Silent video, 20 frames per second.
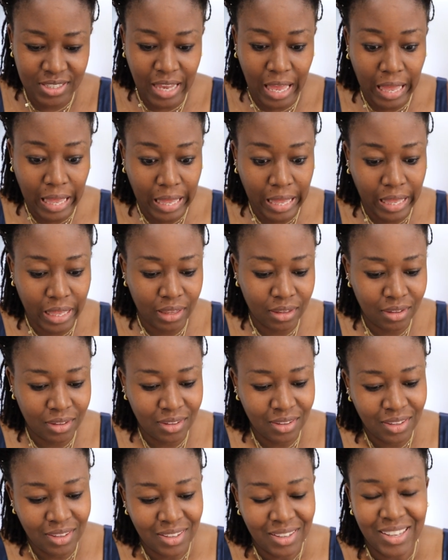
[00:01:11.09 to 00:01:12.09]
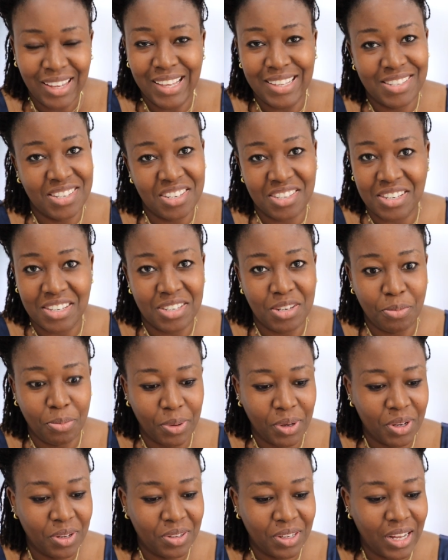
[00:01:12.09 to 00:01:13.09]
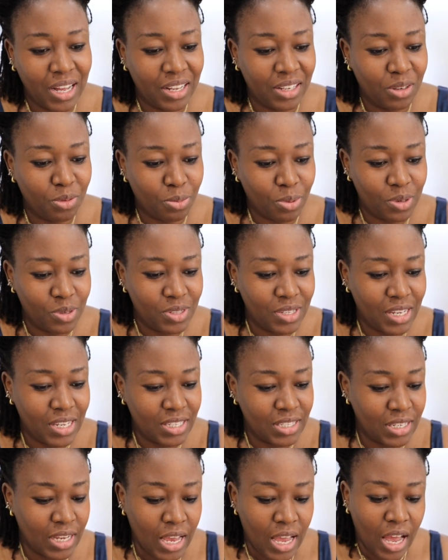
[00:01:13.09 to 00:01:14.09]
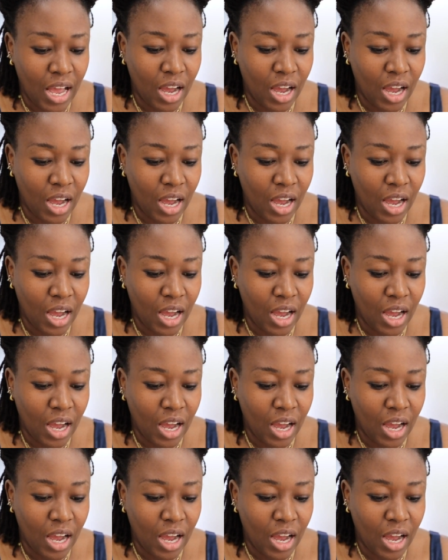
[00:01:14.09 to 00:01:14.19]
it's just a typical color process.